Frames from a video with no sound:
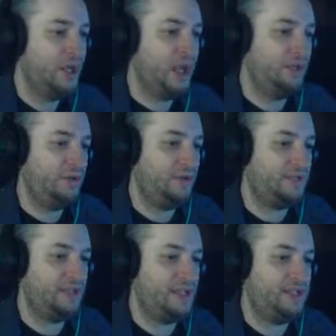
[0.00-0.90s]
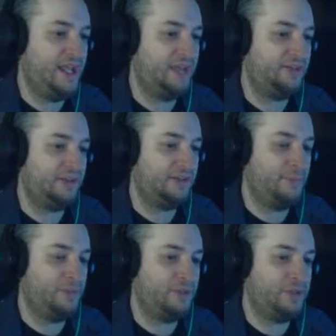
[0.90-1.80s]
I know this is a lot to ask of a
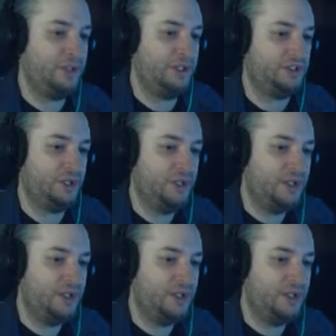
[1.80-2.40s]
complete stranger,